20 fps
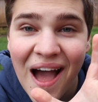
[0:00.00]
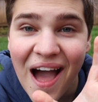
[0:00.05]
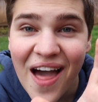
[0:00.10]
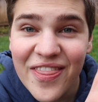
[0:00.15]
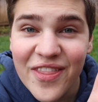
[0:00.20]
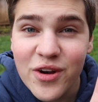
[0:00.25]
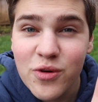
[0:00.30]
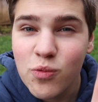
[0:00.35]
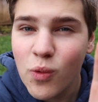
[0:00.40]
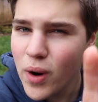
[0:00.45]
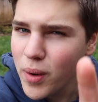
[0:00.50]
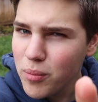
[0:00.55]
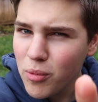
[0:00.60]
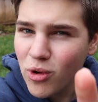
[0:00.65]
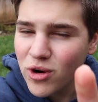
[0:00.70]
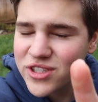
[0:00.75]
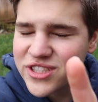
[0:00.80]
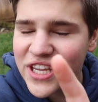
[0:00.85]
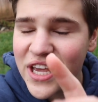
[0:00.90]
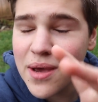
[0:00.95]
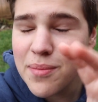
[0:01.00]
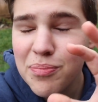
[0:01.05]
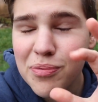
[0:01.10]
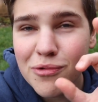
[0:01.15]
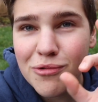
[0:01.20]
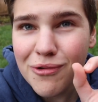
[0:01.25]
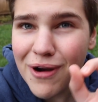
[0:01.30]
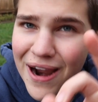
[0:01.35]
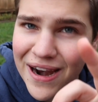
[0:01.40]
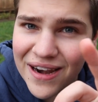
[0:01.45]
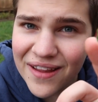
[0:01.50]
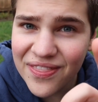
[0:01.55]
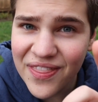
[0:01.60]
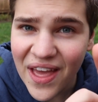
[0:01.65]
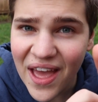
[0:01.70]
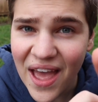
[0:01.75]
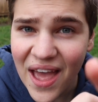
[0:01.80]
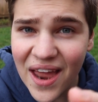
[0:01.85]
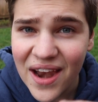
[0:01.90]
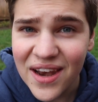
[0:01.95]
And then one more tip right at
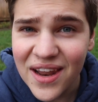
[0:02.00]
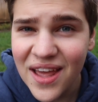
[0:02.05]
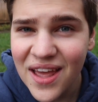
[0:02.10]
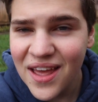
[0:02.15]
the end,